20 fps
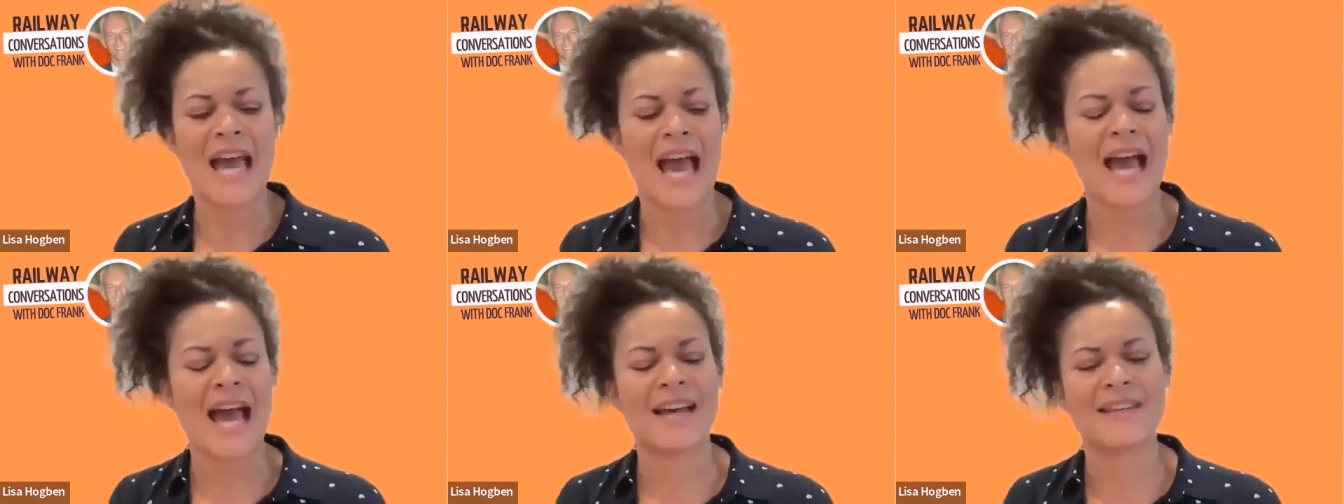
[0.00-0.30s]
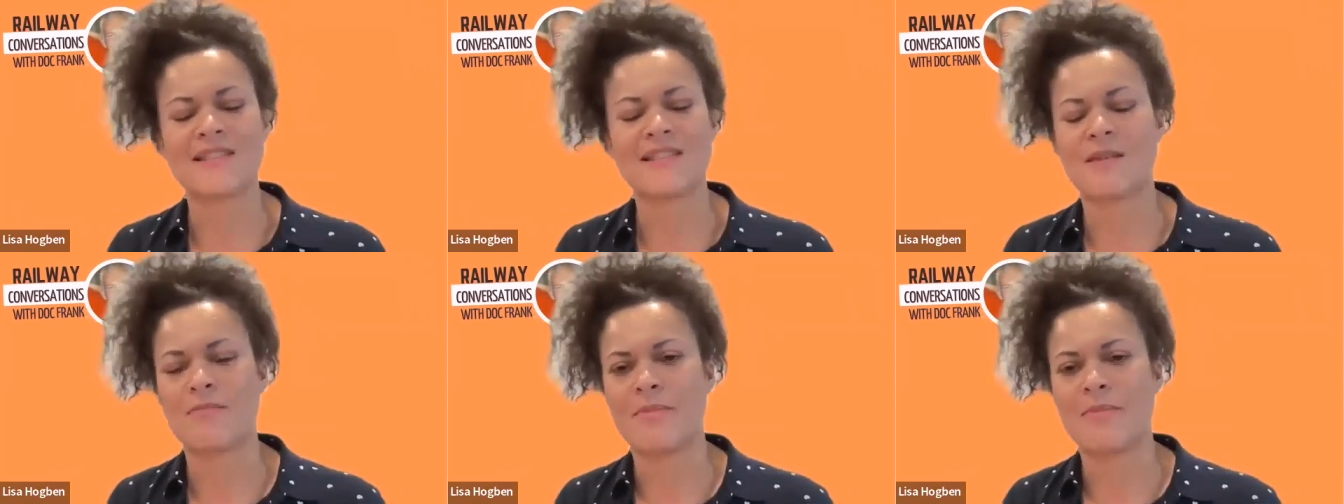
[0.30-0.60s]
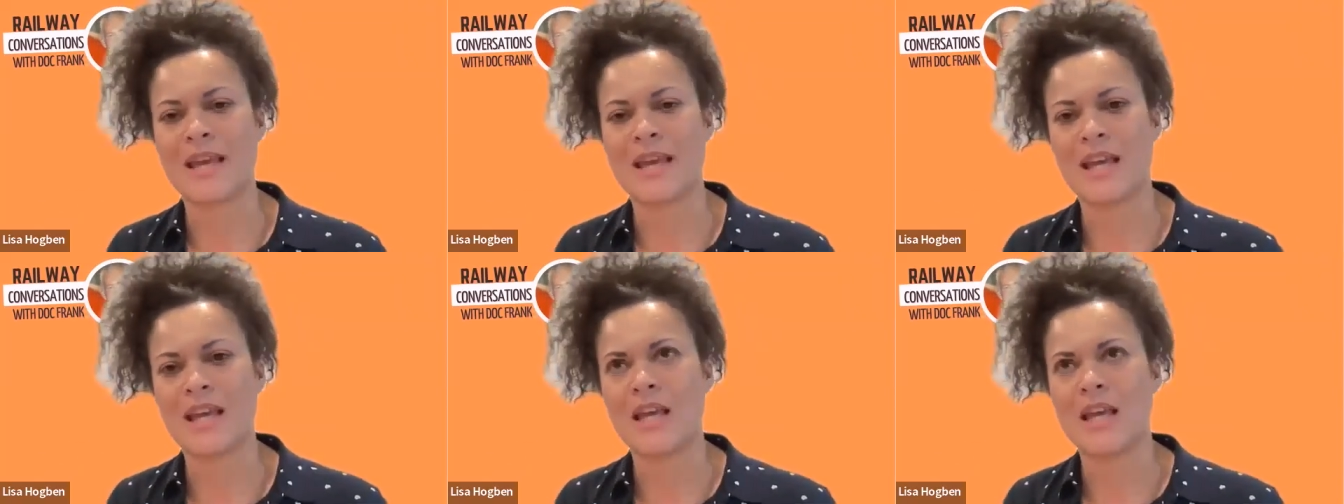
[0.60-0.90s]
has to
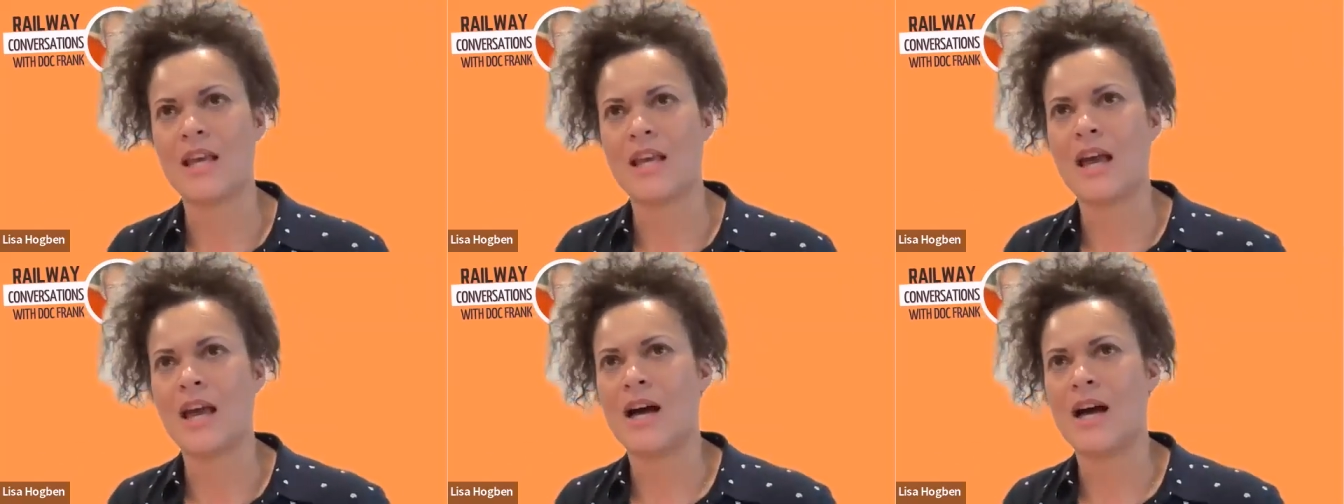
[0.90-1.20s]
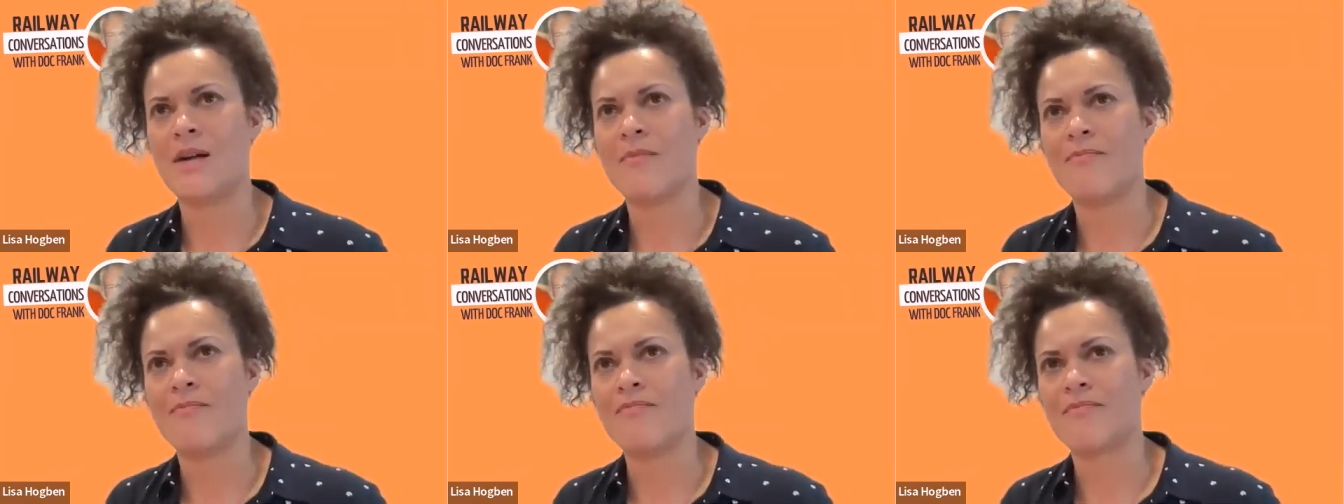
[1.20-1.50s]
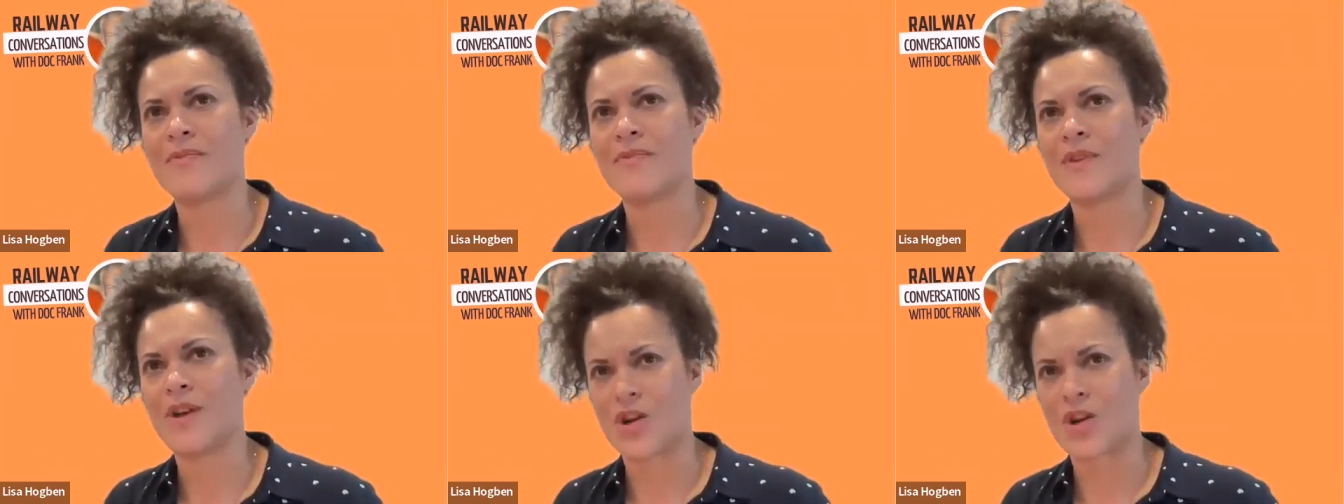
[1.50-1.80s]
be
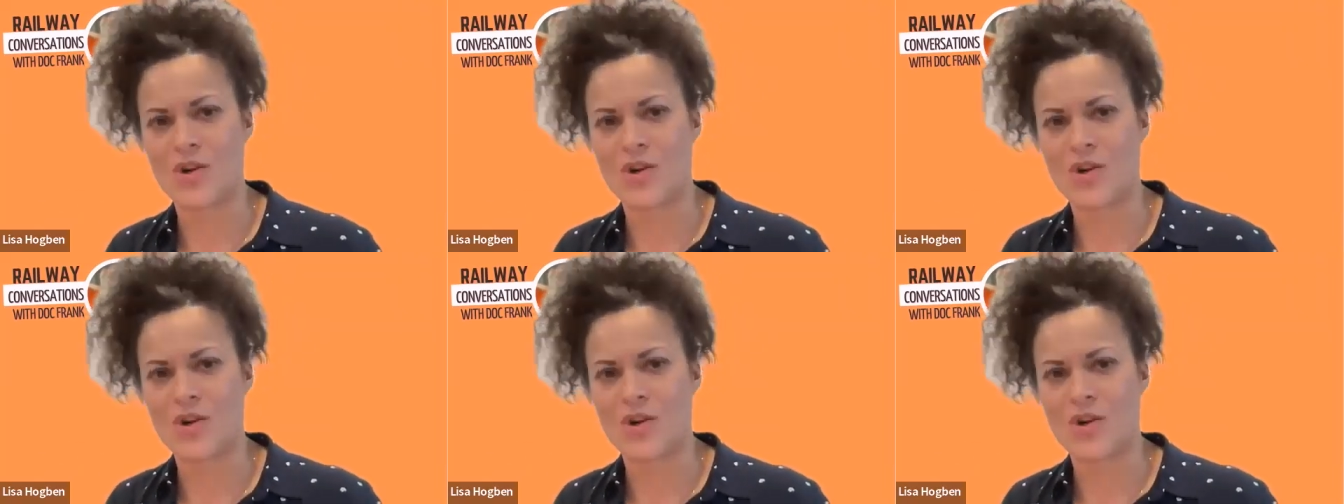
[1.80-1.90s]
a